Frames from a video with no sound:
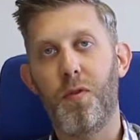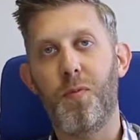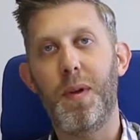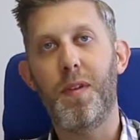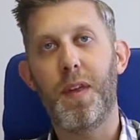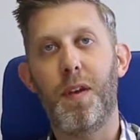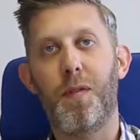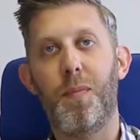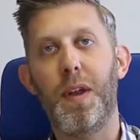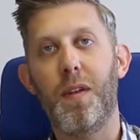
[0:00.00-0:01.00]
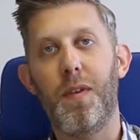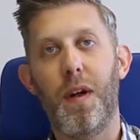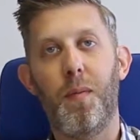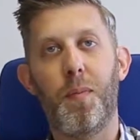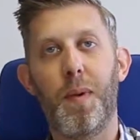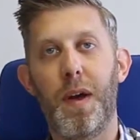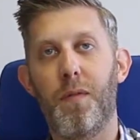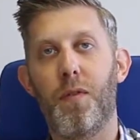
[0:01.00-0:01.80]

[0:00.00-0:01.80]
which means that it's being developed by a